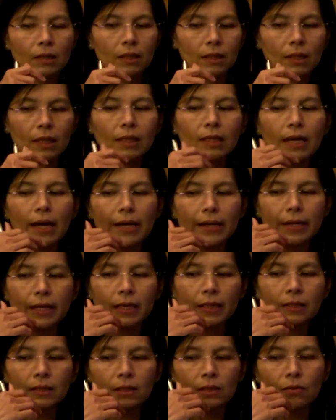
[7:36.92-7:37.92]

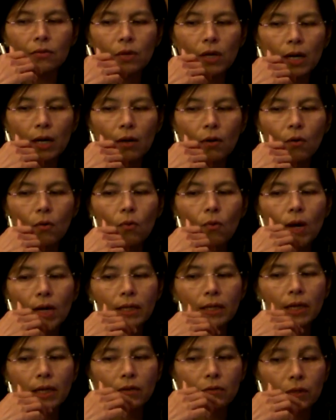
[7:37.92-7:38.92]
clients around
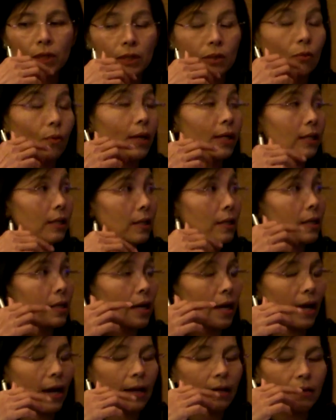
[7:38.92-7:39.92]
120
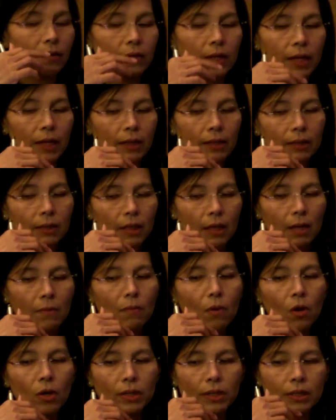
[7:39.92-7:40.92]
days and then
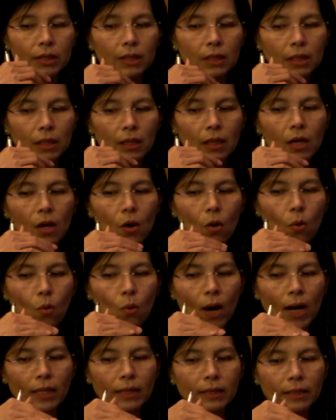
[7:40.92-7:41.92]
monitor
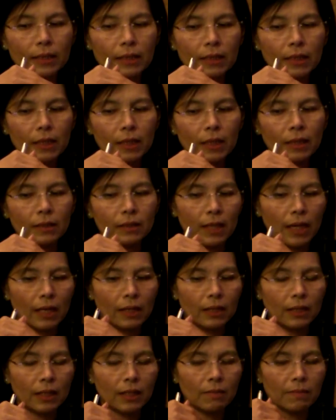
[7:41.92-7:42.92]
1 year, and
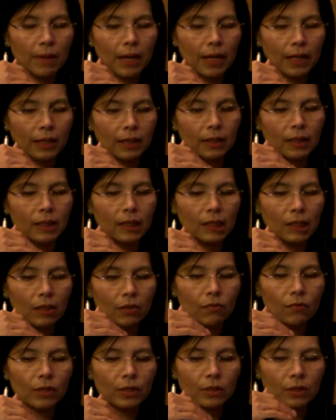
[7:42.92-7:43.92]
in my
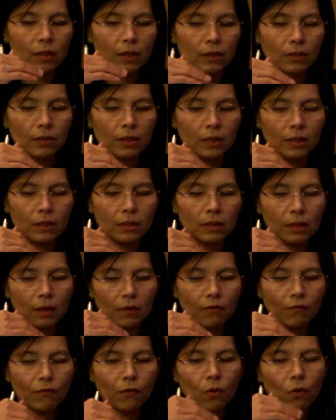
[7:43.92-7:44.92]
research is
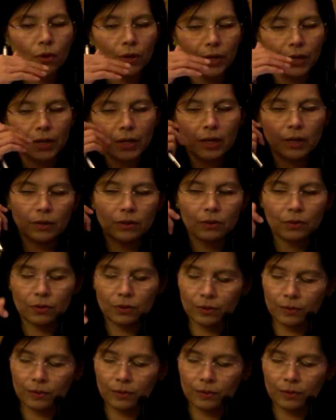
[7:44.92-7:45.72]
4 years.